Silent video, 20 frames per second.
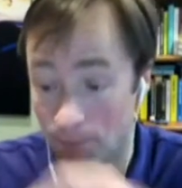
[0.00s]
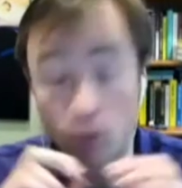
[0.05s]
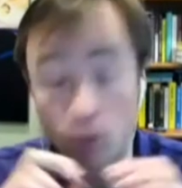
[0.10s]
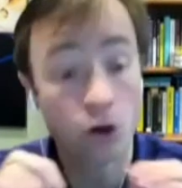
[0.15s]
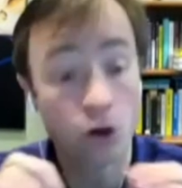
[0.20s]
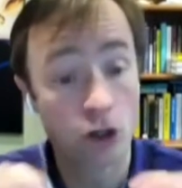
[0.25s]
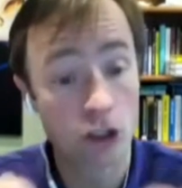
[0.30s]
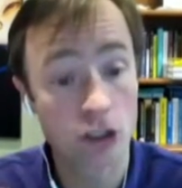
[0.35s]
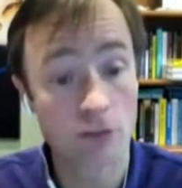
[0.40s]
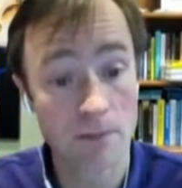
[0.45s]

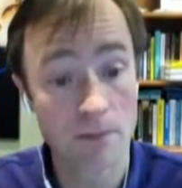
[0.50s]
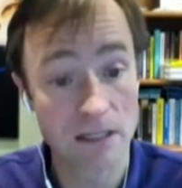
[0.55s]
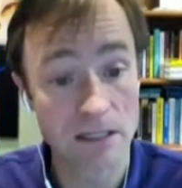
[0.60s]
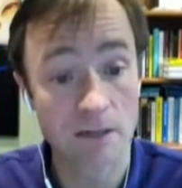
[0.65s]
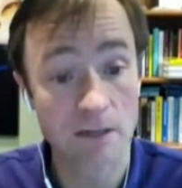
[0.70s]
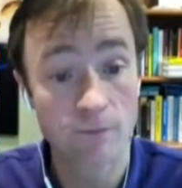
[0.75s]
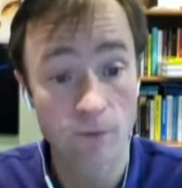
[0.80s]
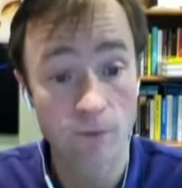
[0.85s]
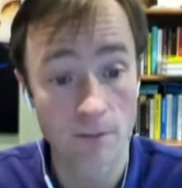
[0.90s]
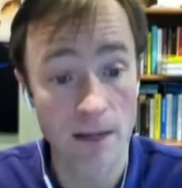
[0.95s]
push
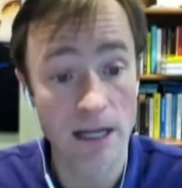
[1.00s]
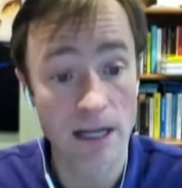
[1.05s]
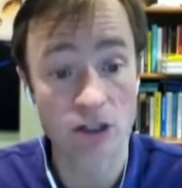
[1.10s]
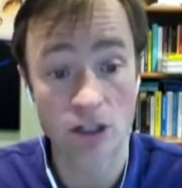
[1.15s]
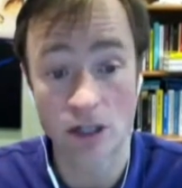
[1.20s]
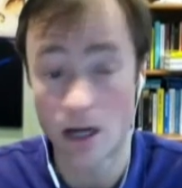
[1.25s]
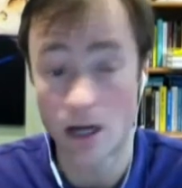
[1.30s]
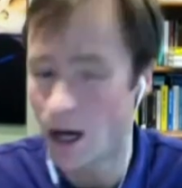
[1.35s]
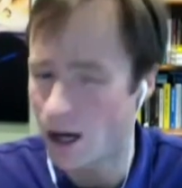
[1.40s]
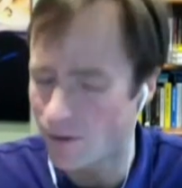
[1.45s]
misinformation
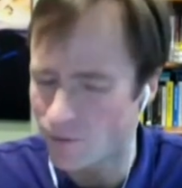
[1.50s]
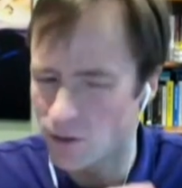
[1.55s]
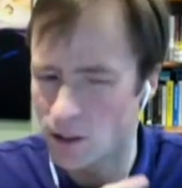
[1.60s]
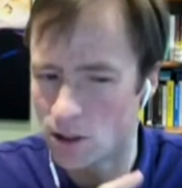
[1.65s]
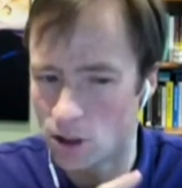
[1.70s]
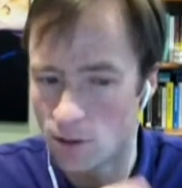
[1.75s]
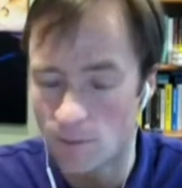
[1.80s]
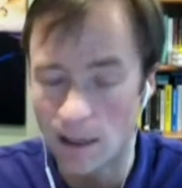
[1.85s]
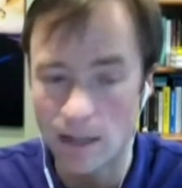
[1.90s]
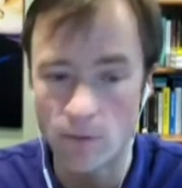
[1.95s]
often,
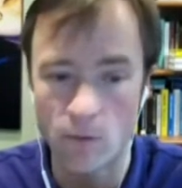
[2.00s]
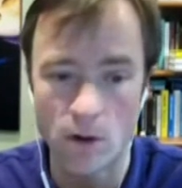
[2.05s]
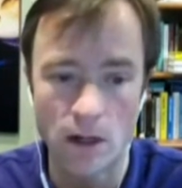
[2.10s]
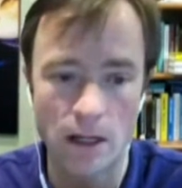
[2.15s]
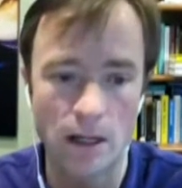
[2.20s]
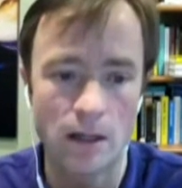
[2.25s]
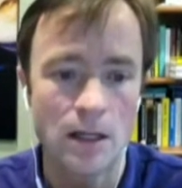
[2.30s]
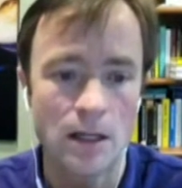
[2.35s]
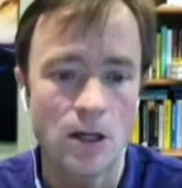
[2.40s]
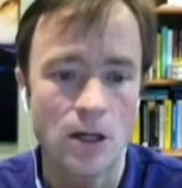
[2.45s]
you might want
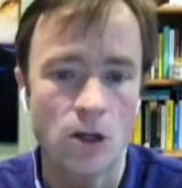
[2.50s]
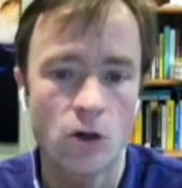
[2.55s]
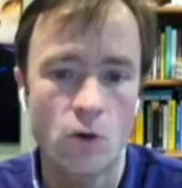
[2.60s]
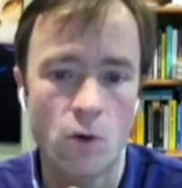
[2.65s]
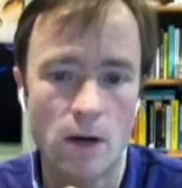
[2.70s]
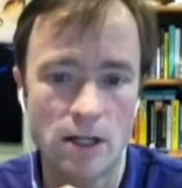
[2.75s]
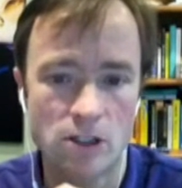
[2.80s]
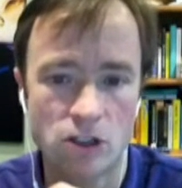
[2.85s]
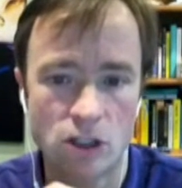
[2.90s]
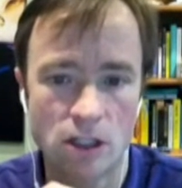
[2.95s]
to
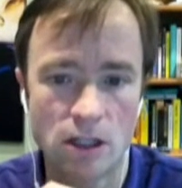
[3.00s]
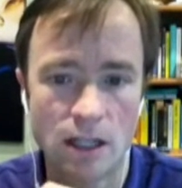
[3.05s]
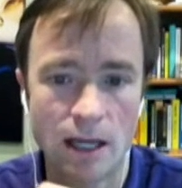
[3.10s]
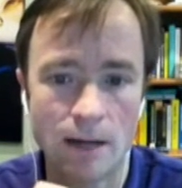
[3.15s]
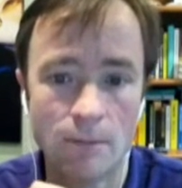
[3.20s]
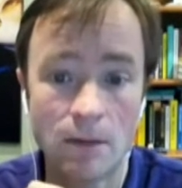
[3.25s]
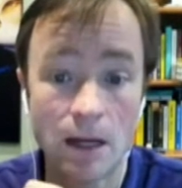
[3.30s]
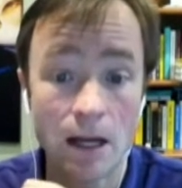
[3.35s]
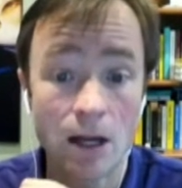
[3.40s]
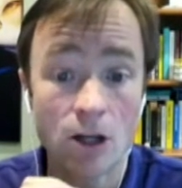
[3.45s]
question them.